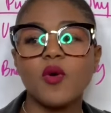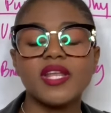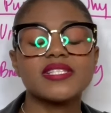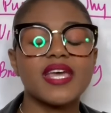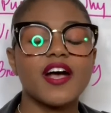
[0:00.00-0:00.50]

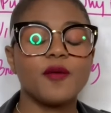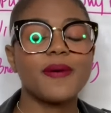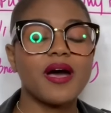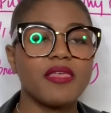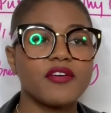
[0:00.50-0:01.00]
wanted to
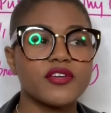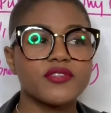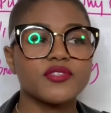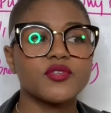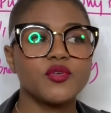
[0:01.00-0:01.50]
help
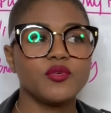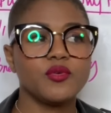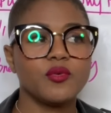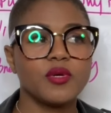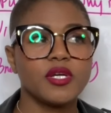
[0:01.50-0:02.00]
others
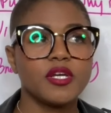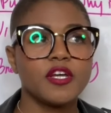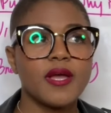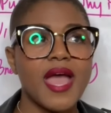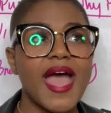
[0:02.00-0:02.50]
who
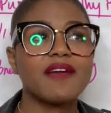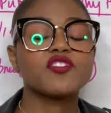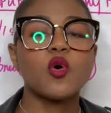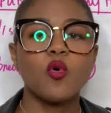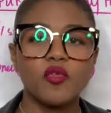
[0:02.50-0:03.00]

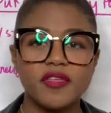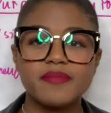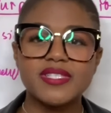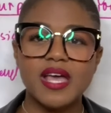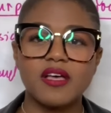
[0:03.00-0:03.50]
have told
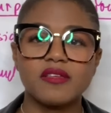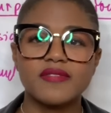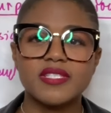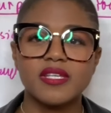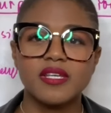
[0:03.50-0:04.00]

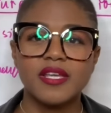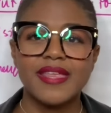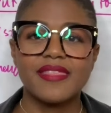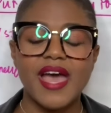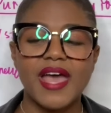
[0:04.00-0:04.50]
themselves
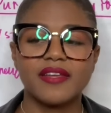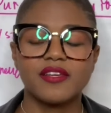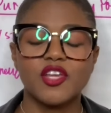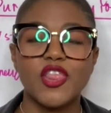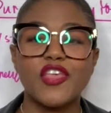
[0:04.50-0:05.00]
that
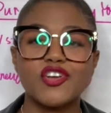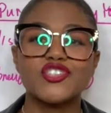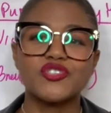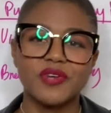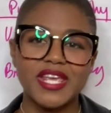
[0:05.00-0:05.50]
their
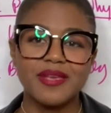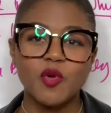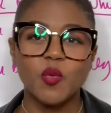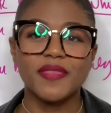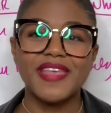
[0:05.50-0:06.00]
dream
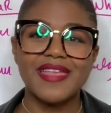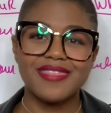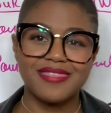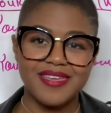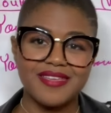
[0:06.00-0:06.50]
or what
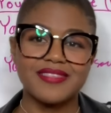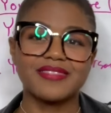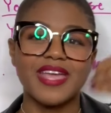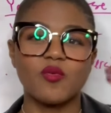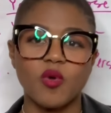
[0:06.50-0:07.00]
that thing
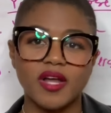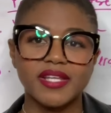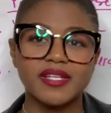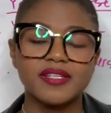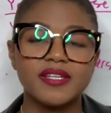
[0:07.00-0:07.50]
that they
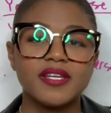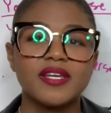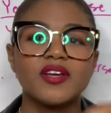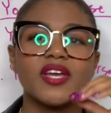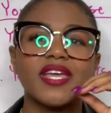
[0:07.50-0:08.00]
wanted
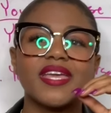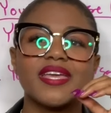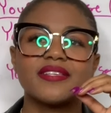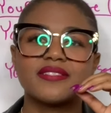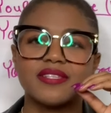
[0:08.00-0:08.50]

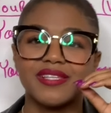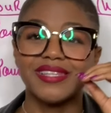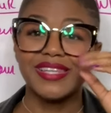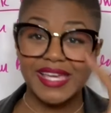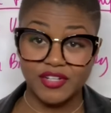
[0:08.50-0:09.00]
is
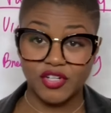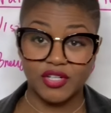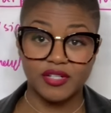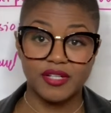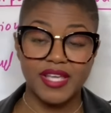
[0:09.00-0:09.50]

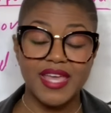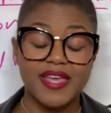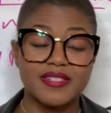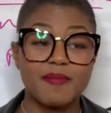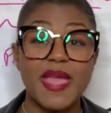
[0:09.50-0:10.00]
later,
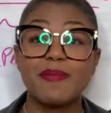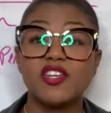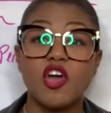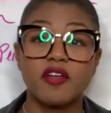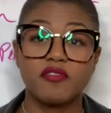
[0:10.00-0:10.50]
is maybe
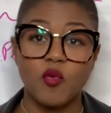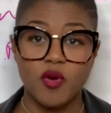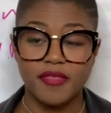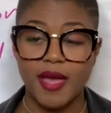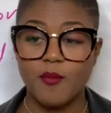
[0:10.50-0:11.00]
not
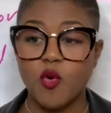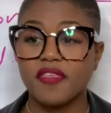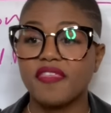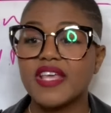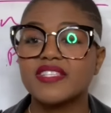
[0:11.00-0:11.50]
for them, or
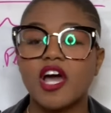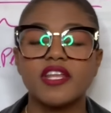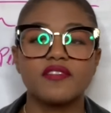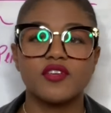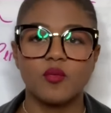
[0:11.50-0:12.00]
things got
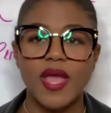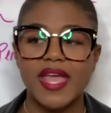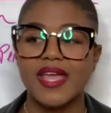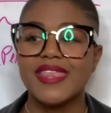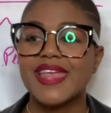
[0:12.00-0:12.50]
in their
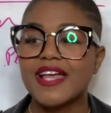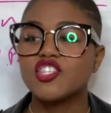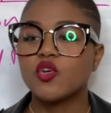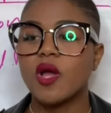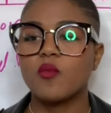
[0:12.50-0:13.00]
way.
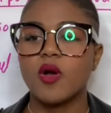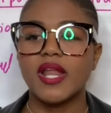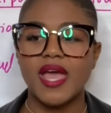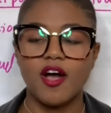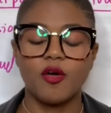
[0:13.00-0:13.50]
That's who I want
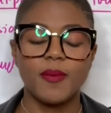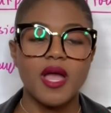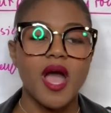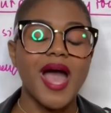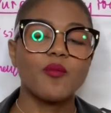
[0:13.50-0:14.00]
to help.
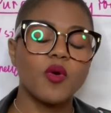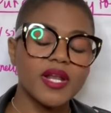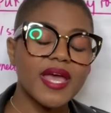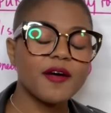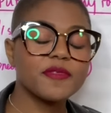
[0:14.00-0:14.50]
I
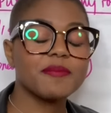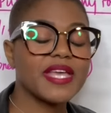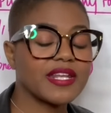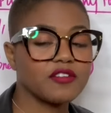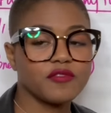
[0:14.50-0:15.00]
want to help them
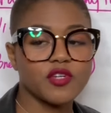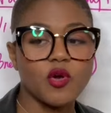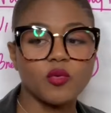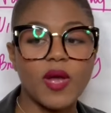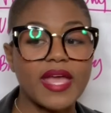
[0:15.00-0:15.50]
get out of their
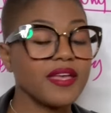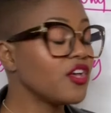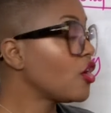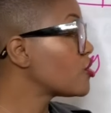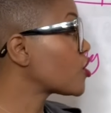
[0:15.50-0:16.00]
own way.
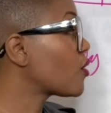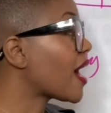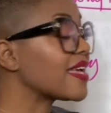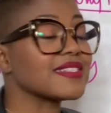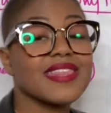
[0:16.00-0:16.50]
So
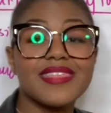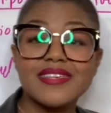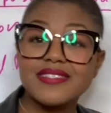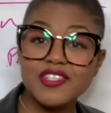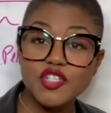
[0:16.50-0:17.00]
guys,
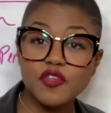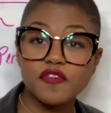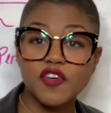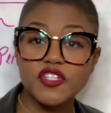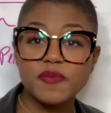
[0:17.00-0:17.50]
this is your
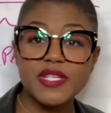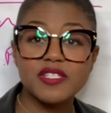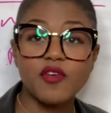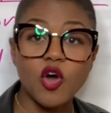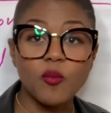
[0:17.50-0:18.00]
first piece
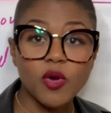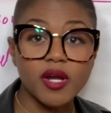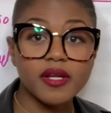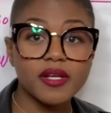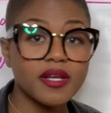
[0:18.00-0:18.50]
of
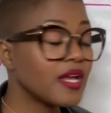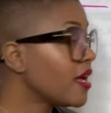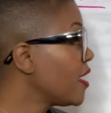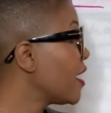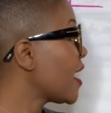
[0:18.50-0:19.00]
homework.
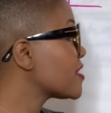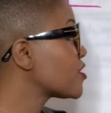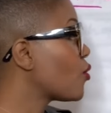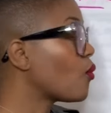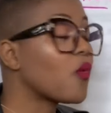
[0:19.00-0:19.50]

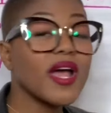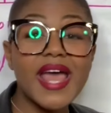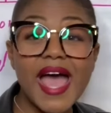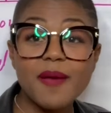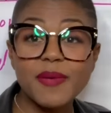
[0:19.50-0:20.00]
It's what
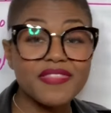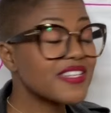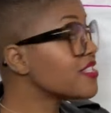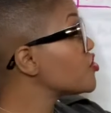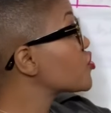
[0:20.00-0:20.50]
happened.
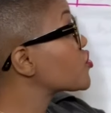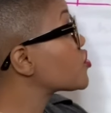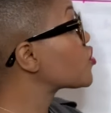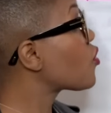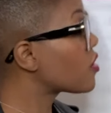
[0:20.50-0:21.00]
This is your
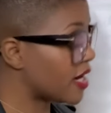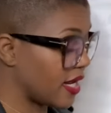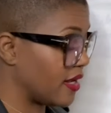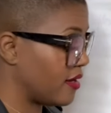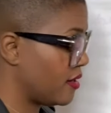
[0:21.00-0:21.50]

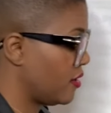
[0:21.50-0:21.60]
story,